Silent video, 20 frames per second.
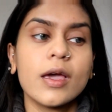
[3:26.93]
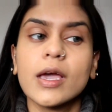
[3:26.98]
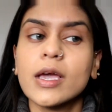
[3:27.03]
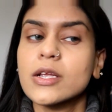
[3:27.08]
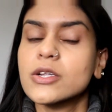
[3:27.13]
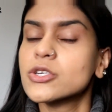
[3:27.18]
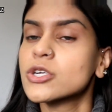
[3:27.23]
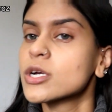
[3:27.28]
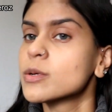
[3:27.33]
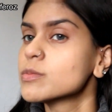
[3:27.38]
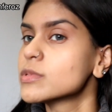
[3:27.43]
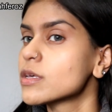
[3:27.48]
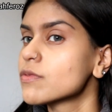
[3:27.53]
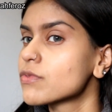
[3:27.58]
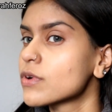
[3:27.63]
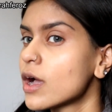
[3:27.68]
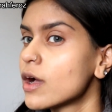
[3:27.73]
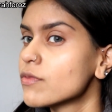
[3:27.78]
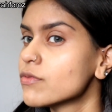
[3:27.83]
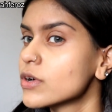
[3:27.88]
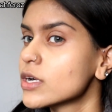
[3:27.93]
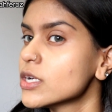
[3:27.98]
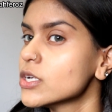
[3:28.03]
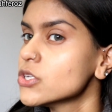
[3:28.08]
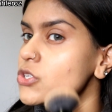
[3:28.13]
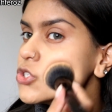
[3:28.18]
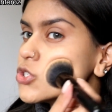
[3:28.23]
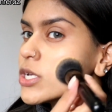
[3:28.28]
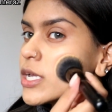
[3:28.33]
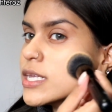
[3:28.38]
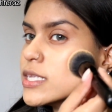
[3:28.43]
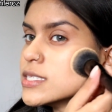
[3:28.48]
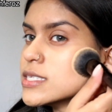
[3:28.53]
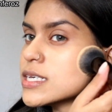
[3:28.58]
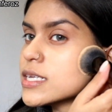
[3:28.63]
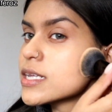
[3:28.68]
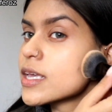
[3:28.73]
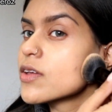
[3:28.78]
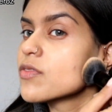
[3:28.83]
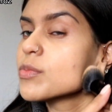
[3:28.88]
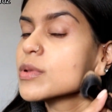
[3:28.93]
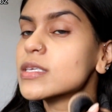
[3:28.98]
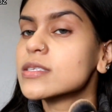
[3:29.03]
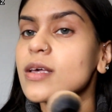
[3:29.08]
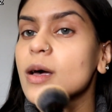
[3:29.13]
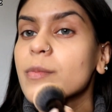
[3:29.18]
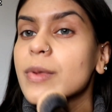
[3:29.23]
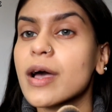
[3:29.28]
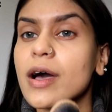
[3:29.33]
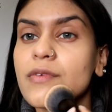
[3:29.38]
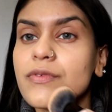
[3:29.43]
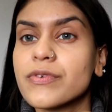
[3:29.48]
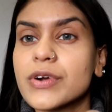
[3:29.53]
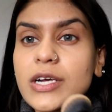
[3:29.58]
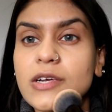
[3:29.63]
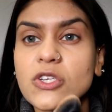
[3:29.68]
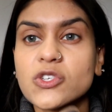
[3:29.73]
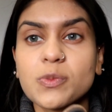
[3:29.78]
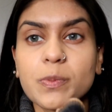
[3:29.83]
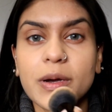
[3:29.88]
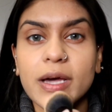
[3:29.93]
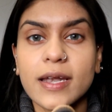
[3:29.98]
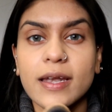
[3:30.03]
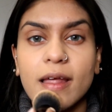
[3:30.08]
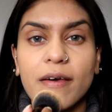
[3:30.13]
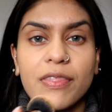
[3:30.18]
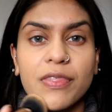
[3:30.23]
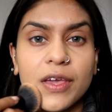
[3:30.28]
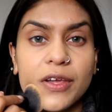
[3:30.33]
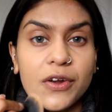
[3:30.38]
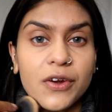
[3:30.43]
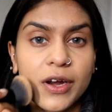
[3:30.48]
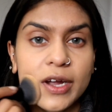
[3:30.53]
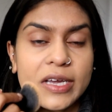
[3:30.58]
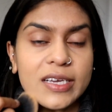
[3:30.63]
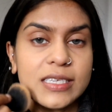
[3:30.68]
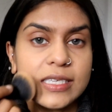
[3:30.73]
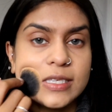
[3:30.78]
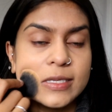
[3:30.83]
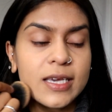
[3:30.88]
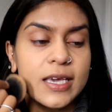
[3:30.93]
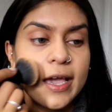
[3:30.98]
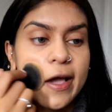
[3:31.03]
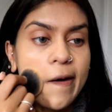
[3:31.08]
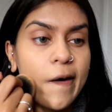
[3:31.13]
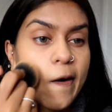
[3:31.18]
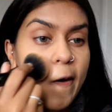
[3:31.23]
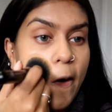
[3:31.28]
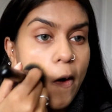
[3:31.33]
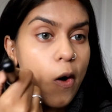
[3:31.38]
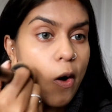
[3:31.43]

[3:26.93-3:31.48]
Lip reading: In terms of coverage, it did give me some coverage, but nothing crazy at